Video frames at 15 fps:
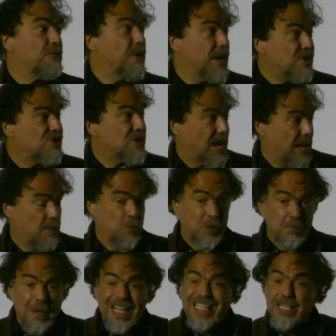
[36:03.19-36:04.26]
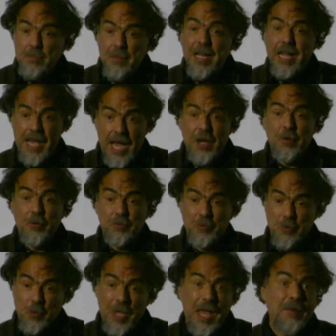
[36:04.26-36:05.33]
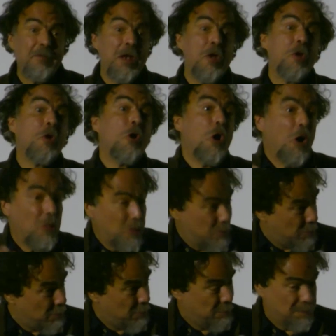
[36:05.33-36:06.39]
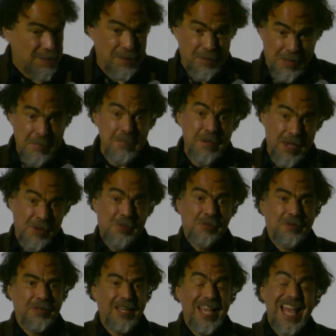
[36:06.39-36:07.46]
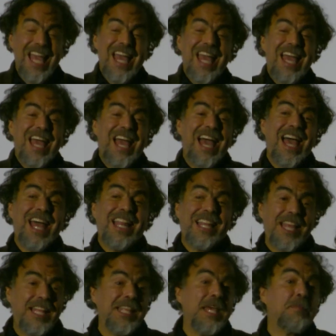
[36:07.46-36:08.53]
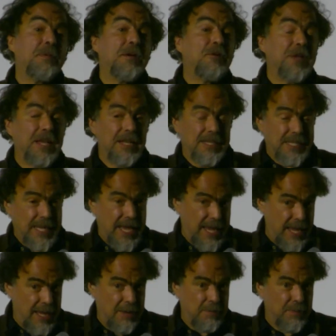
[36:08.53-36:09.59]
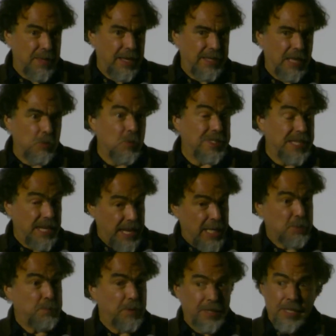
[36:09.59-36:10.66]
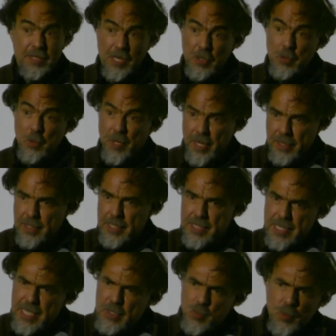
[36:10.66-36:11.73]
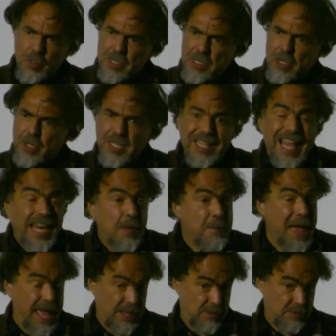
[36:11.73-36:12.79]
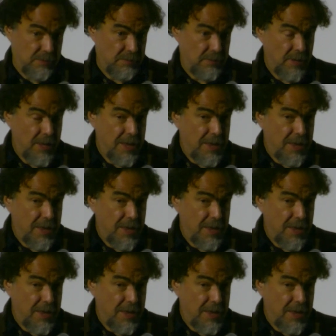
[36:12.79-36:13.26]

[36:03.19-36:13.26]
French came with Maximiliano, so we have another invasion. And then the Americans came, and that was the last part that they took, and these kids were slaughtered and abandoned.